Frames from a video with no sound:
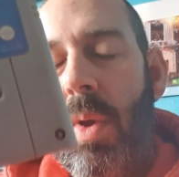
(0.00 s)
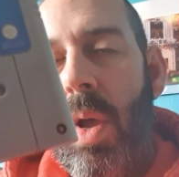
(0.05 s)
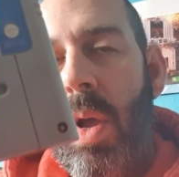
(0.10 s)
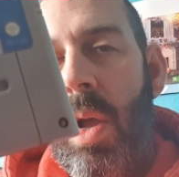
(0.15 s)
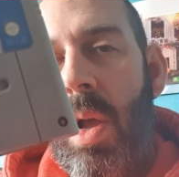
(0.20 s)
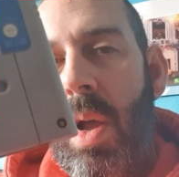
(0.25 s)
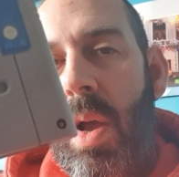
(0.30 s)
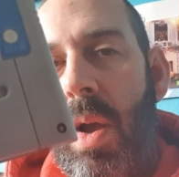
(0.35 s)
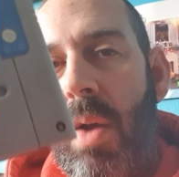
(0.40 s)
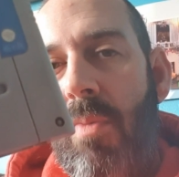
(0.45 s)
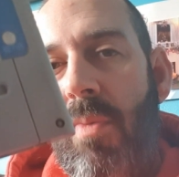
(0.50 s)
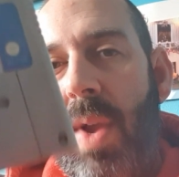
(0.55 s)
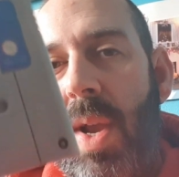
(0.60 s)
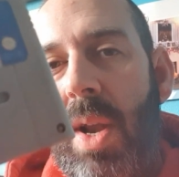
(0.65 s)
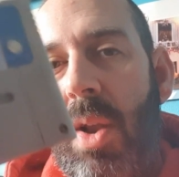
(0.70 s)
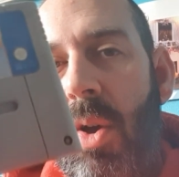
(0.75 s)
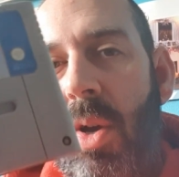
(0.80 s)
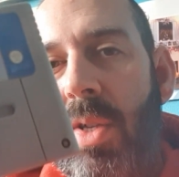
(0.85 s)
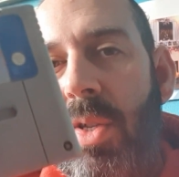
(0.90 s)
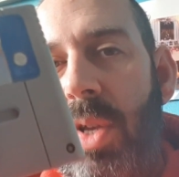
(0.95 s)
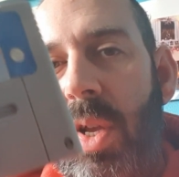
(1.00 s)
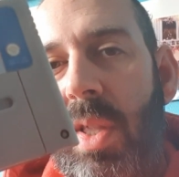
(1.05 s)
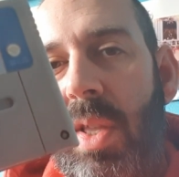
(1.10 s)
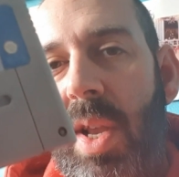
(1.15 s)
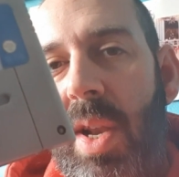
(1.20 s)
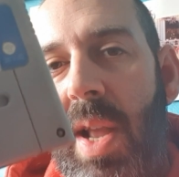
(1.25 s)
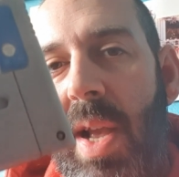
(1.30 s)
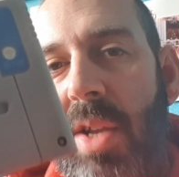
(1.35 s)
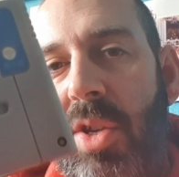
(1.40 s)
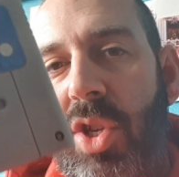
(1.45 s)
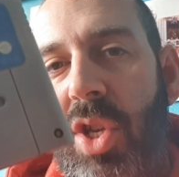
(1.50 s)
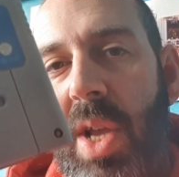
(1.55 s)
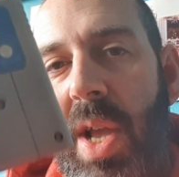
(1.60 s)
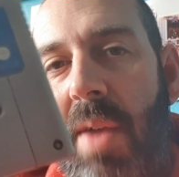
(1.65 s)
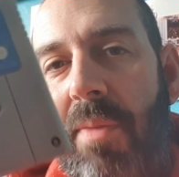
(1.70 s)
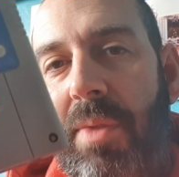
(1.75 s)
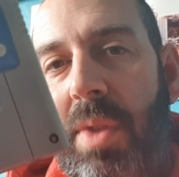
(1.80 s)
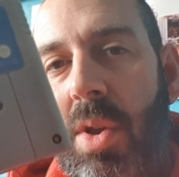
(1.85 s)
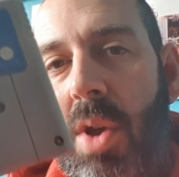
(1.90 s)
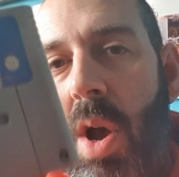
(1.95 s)
I realised I didn't actually
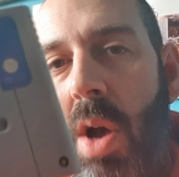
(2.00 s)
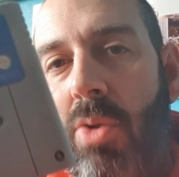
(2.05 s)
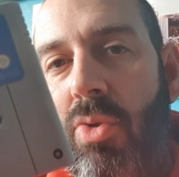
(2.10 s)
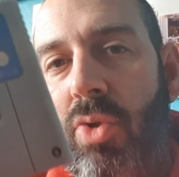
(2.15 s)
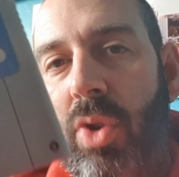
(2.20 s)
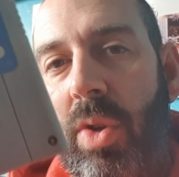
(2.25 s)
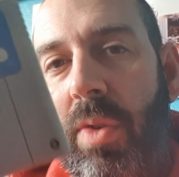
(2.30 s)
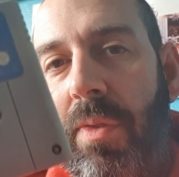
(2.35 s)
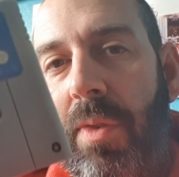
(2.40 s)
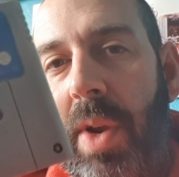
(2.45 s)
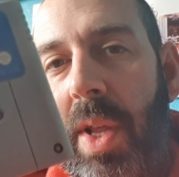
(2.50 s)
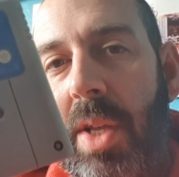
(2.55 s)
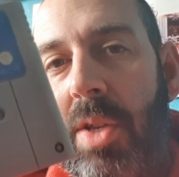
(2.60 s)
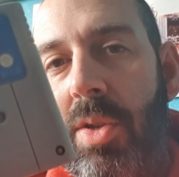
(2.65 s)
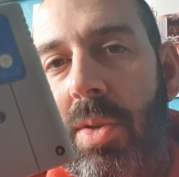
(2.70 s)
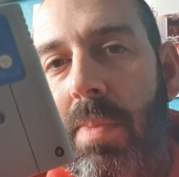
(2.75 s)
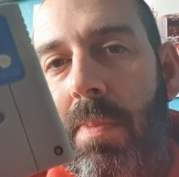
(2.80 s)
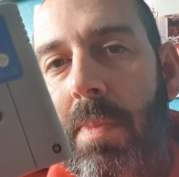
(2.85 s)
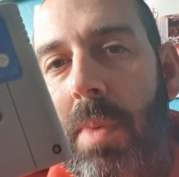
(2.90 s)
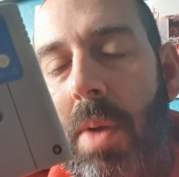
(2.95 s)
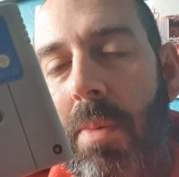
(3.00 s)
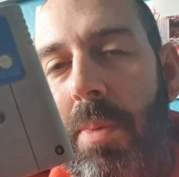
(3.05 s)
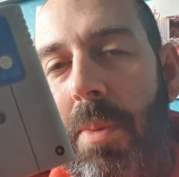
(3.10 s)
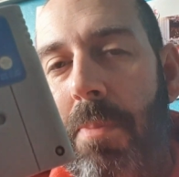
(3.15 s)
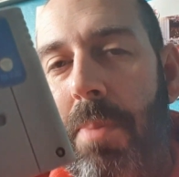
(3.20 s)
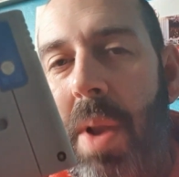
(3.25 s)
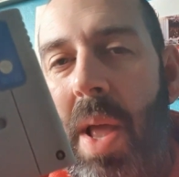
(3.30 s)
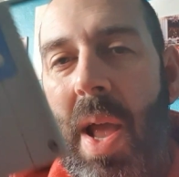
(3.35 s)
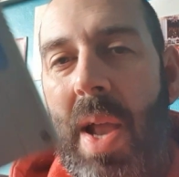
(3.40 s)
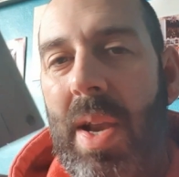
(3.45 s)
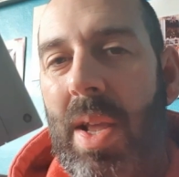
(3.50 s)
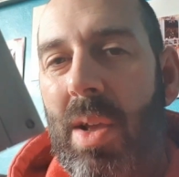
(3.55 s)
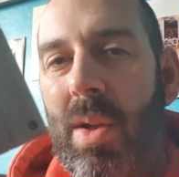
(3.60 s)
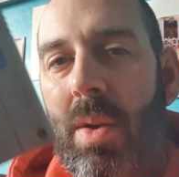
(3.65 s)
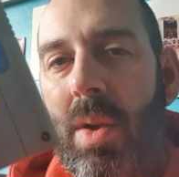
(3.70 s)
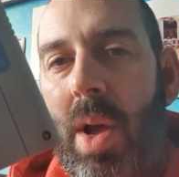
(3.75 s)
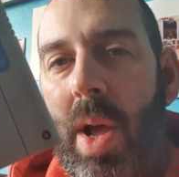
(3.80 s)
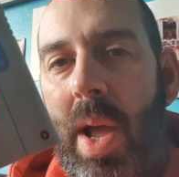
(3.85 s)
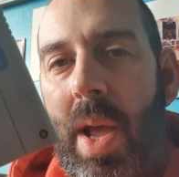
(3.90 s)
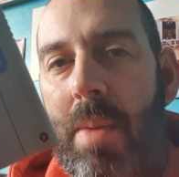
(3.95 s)
have the cartridge for this. I've been playing it
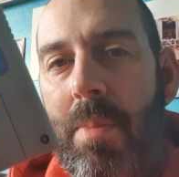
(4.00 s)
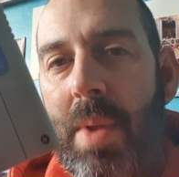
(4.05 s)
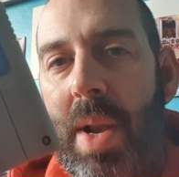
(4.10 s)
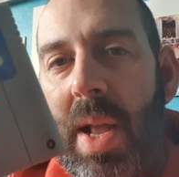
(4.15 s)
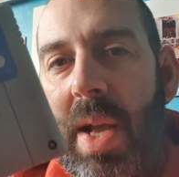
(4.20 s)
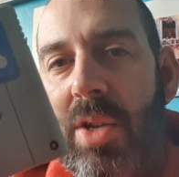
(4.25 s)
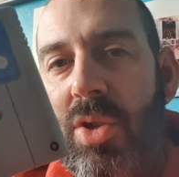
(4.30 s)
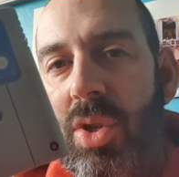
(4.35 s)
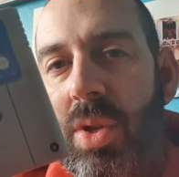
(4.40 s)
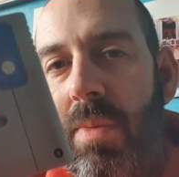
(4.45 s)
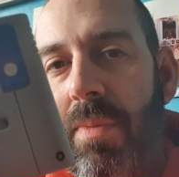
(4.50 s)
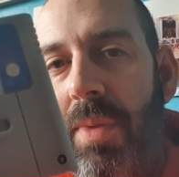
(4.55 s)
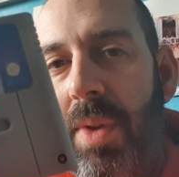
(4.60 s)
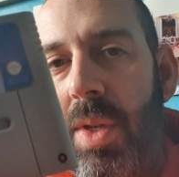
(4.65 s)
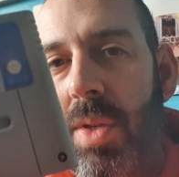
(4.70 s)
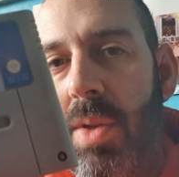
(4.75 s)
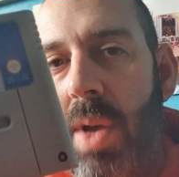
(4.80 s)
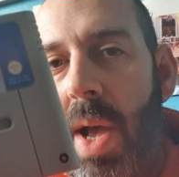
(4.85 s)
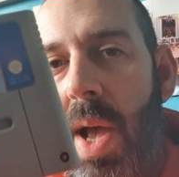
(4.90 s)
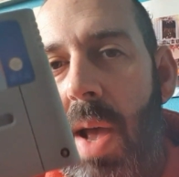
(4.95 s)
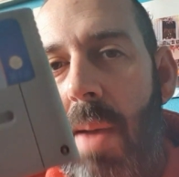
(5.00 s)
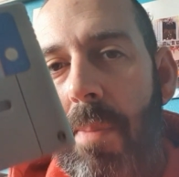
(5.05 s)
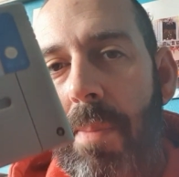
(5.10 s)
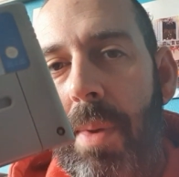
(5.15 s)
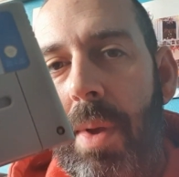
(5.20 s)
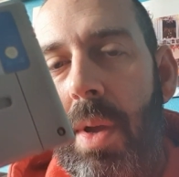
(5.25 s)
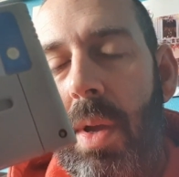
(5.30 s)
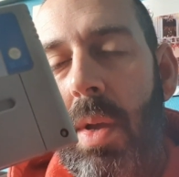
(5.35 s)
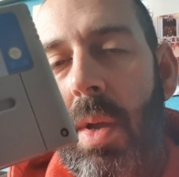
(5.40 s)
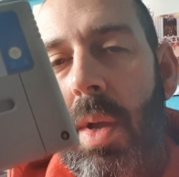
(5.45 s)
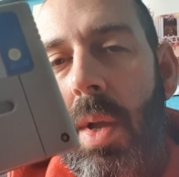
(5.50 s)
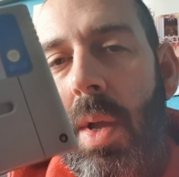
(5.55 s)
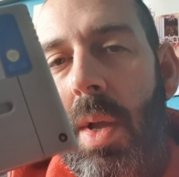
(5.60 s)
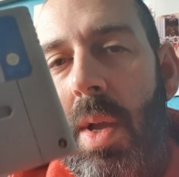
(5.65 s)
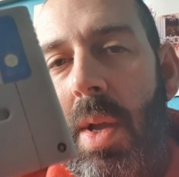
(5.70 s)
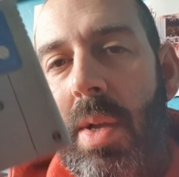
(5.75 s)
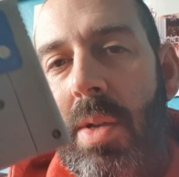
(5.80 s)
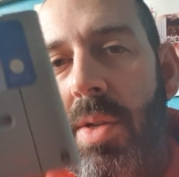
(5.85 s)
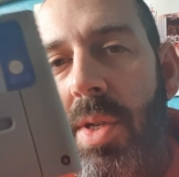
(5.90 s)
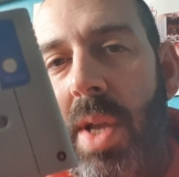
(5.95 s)
like emulation and things like that, but
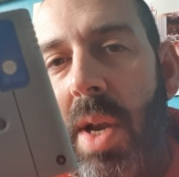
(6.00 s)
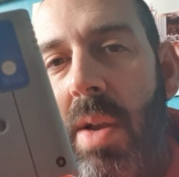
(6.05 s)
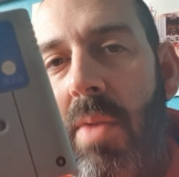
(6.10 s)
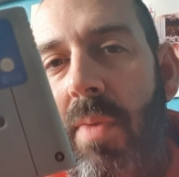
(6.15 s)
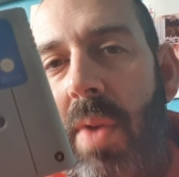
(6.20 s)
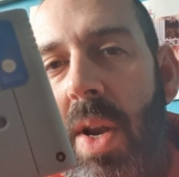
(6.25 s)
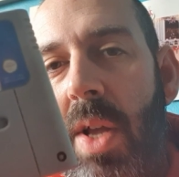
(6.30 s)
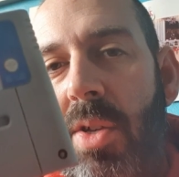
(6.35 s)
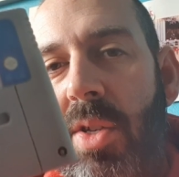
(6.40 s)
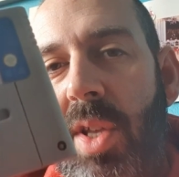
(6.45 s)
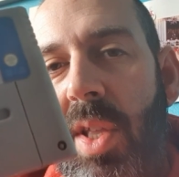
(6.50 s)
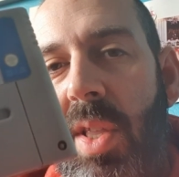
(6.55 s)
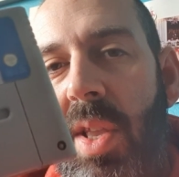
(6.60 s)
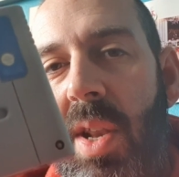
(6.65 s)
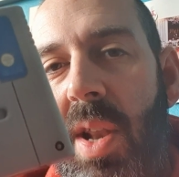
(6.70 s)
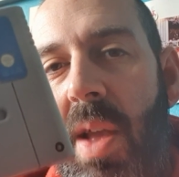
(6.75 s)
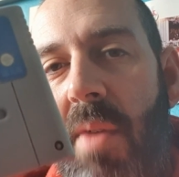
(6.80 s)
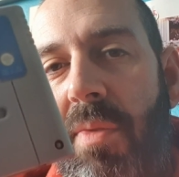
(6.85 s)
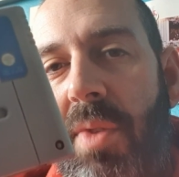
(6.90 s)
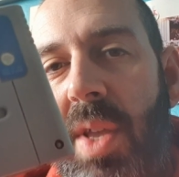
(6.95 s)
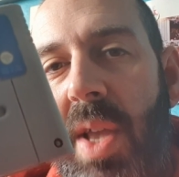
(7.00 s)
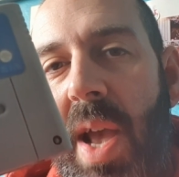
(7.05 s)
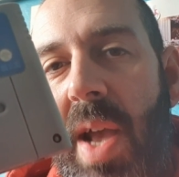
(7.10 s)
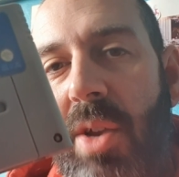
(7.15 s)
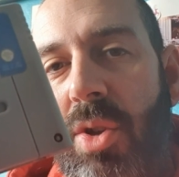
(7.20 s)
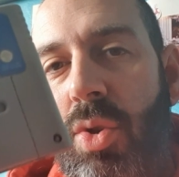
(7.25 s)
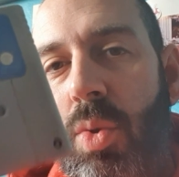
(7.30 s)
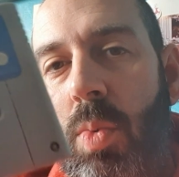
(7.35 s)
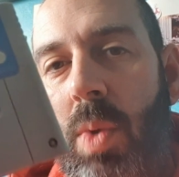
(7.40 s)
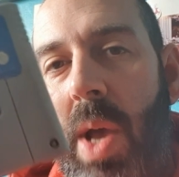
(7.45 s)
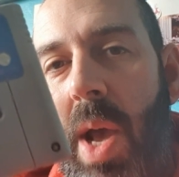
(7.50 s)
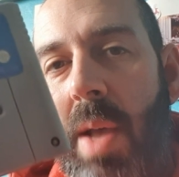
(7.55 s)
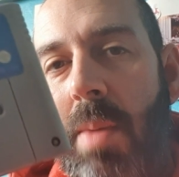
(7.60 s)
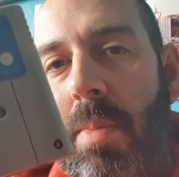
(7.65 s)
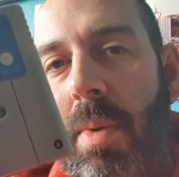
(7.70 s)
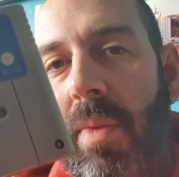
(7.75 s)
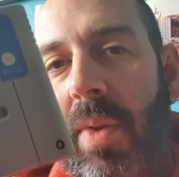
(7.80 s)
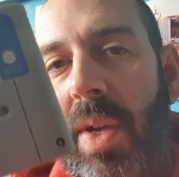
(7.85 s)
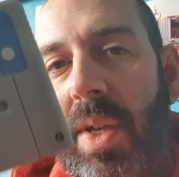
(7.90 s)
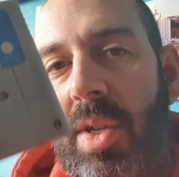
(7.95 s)
suddenly realised I didn't have the actual
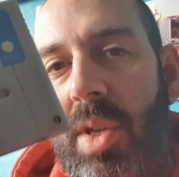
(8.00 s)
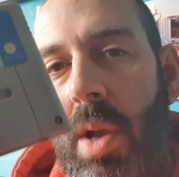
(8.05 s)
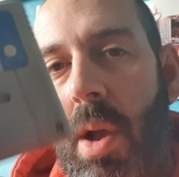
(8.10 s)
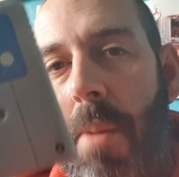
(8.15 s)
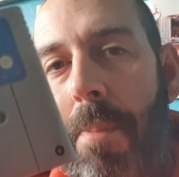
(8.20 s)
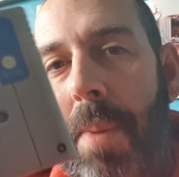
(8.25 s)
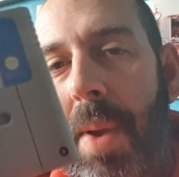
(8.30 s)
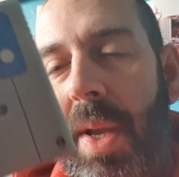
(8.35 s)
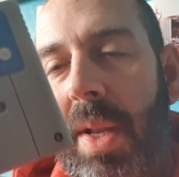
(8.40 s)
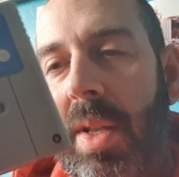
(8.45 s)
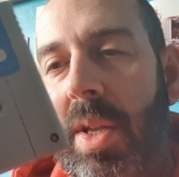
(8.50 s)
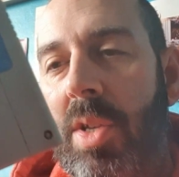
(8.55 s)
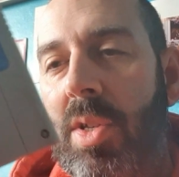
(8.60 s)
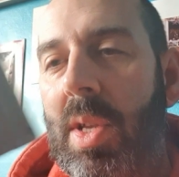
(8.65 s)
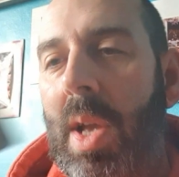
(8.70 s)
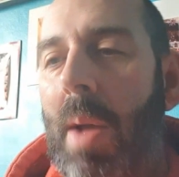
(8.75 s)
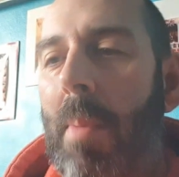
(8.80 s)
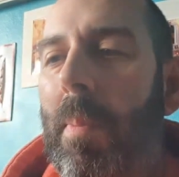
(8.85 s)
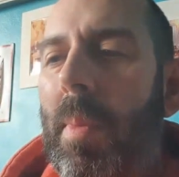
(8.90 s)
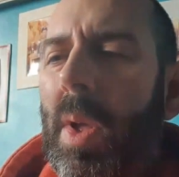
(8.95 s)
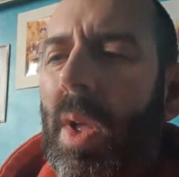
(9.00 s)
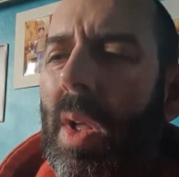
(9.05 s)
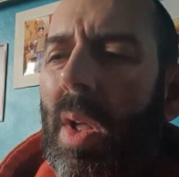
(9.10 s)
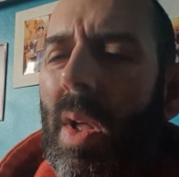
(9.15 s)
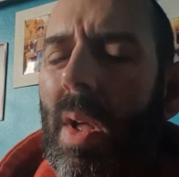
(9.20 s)
game of it, so I picked this up.